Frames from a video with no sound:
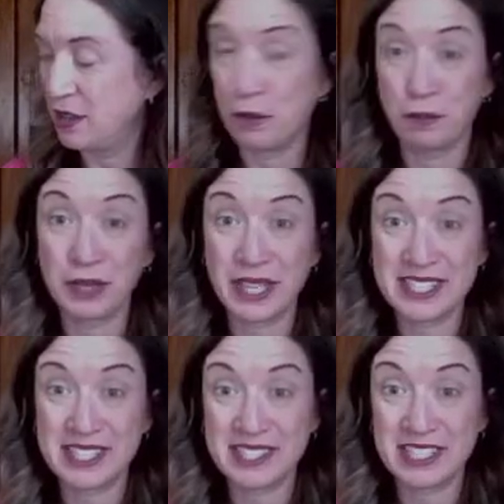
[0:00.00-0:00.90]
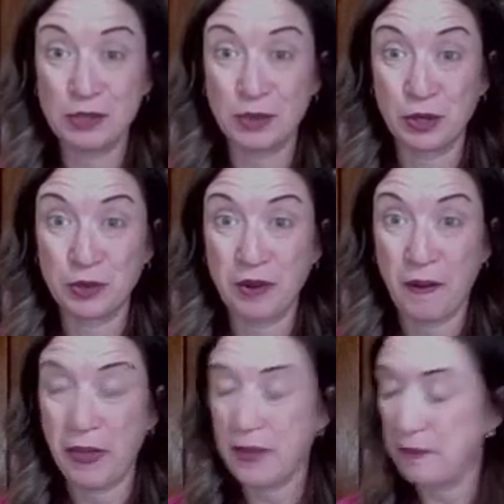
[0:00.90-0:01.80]
plus 0
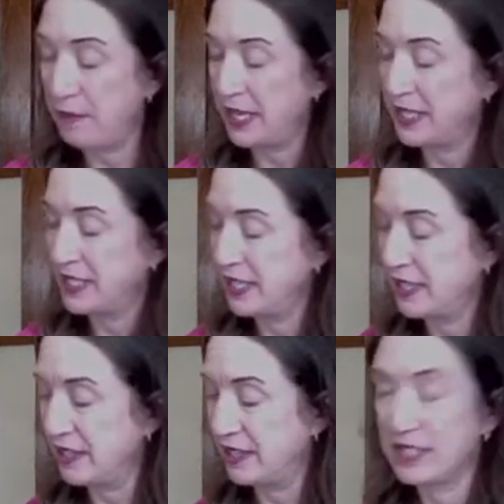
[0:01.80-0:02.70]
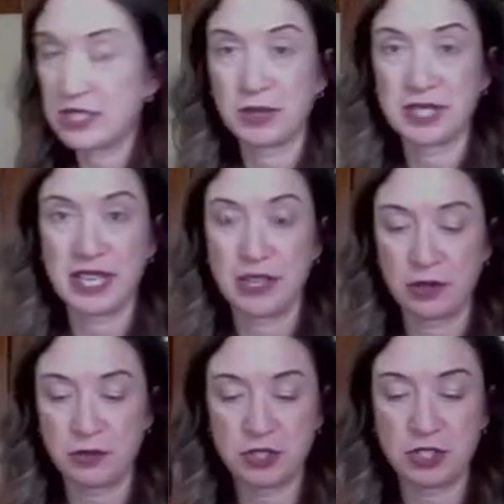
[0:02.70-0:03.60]
make 10. So I'll take
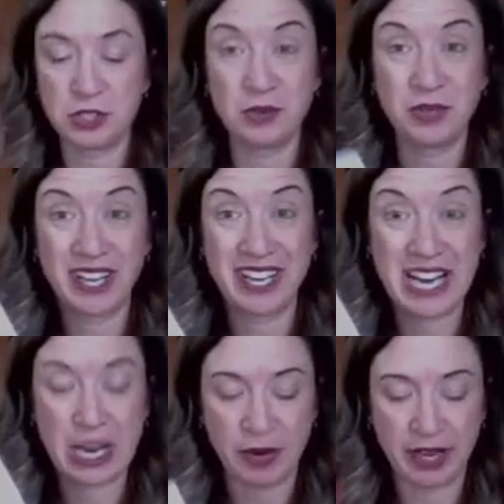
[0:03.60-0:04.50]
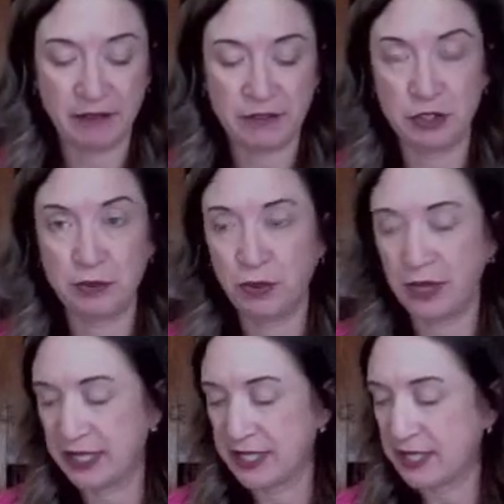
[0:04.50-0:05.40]
those two. Now I have 2
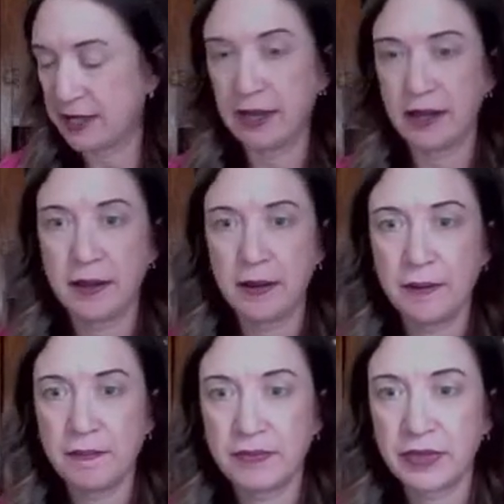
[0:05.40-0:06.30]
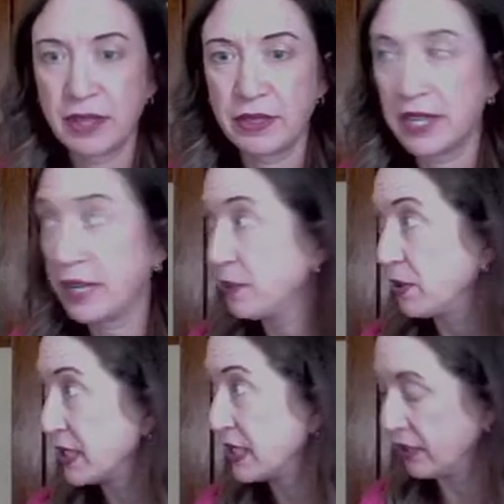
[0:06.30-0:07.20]
points. Then I'm
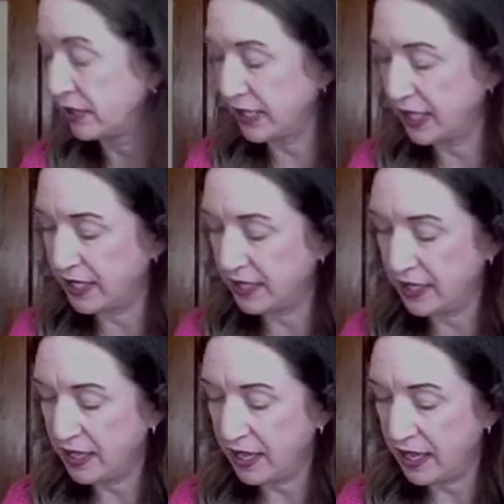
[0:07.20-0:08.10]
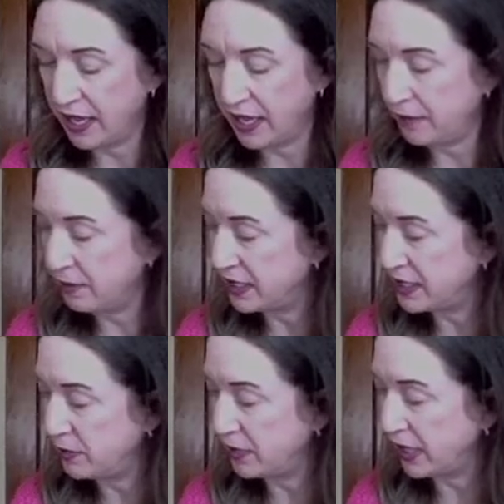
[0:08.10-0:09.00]
going to look again, and I'm going to
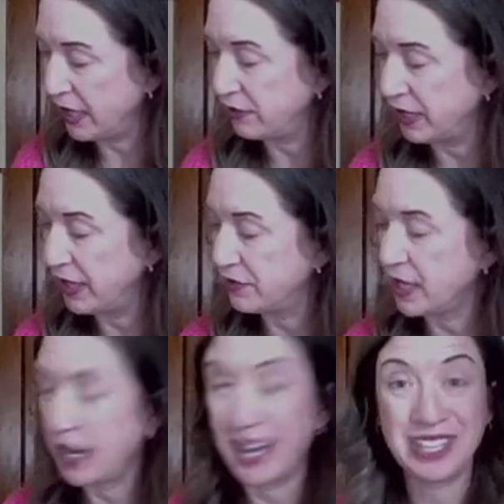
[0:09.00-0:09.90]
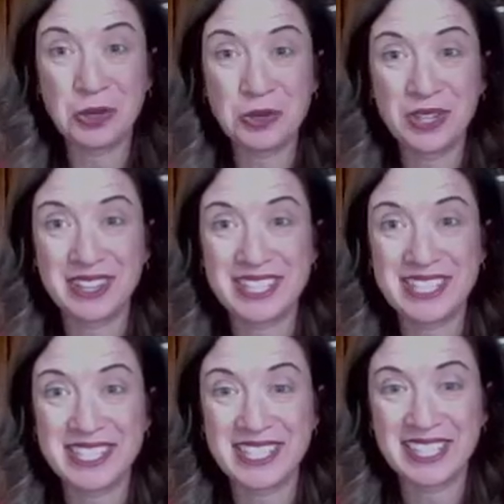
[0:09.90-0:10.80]
see what I have left. I know that this
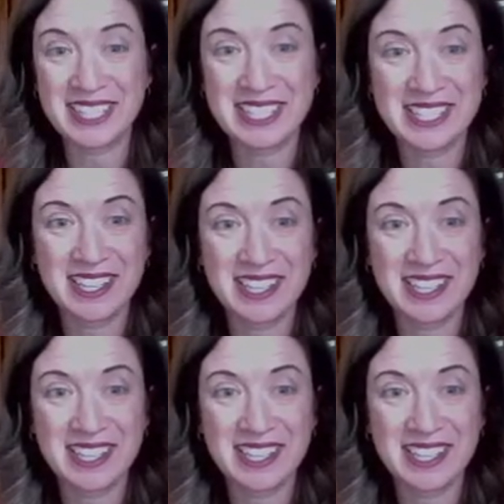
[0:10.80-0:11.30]
6